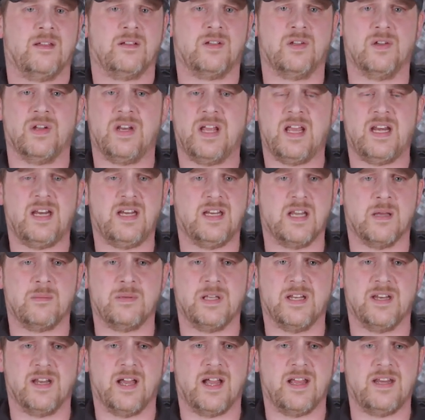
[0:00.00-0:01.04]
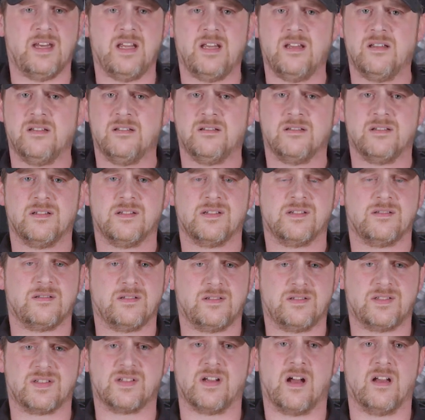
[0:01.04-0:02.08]
Good
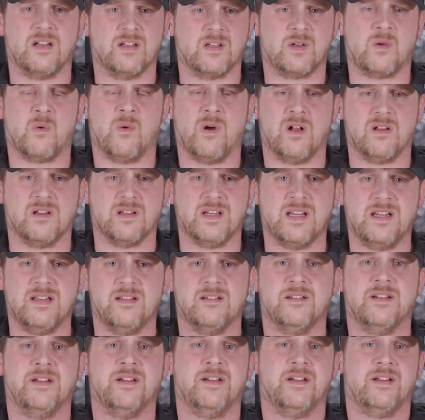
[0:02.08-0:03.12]
80W90, solid quality,